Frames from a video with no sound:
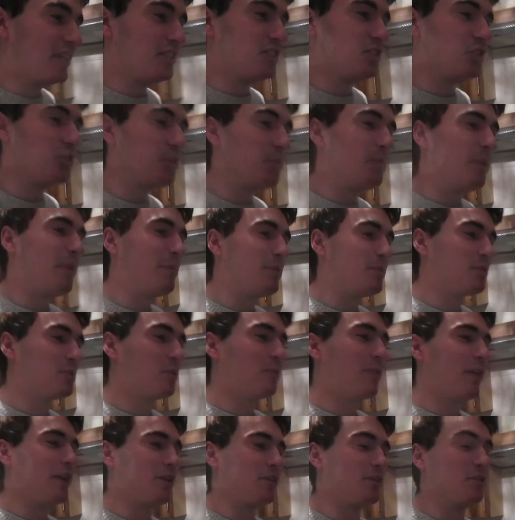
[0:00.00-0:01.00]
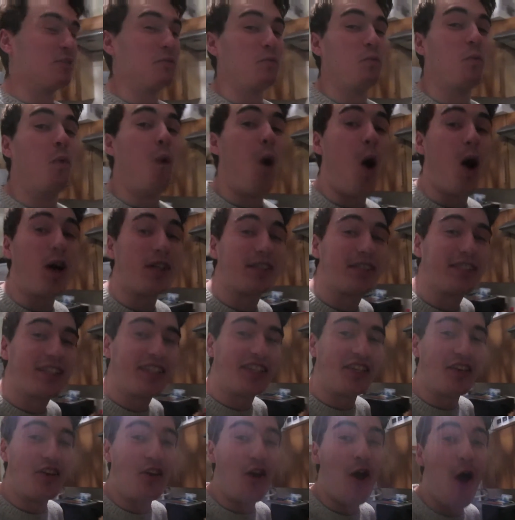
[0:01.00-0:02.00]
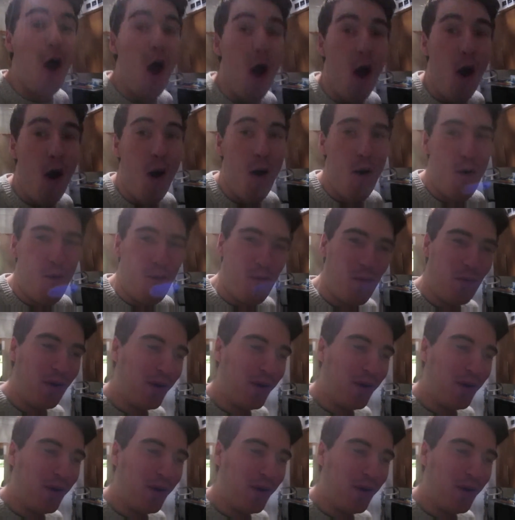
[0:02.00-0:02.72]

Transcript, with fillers: had two people so far going, what? No!